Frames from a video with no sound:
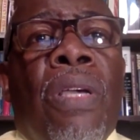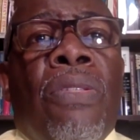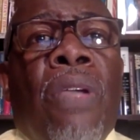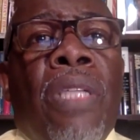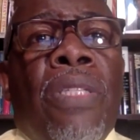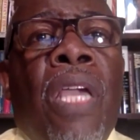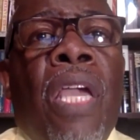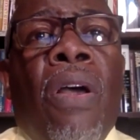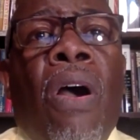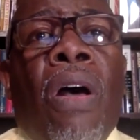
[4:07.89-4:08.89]
To
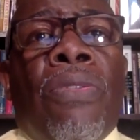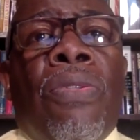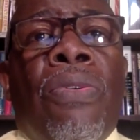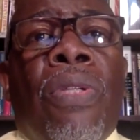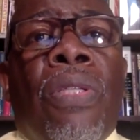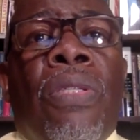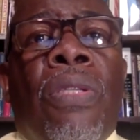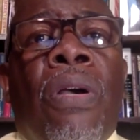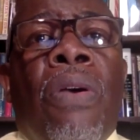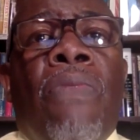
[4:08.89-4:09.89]
educate all students,
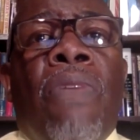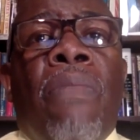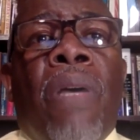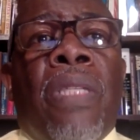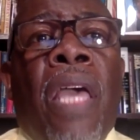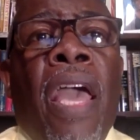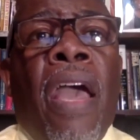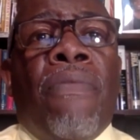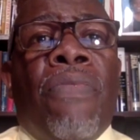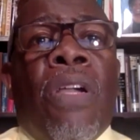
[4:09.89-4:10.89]
we must
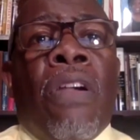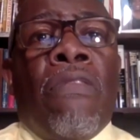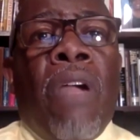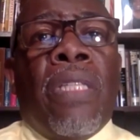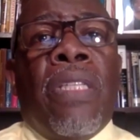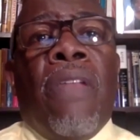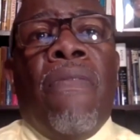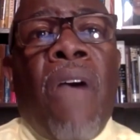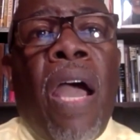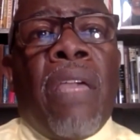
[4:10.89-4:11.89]
have the correct
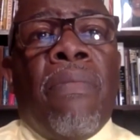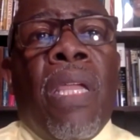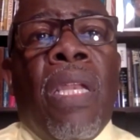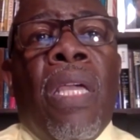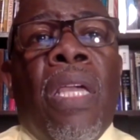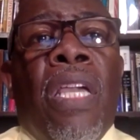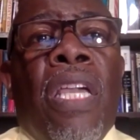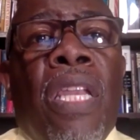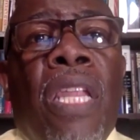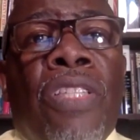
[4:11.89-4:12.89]
environment
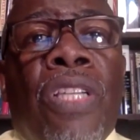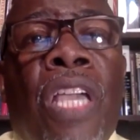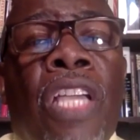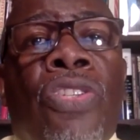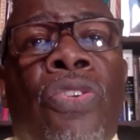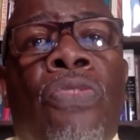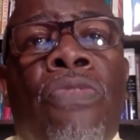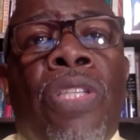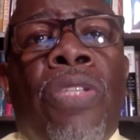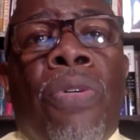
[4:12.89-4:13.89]
and educational
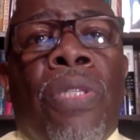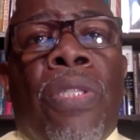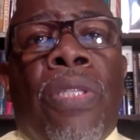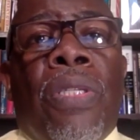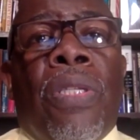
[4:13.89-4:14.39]
resources.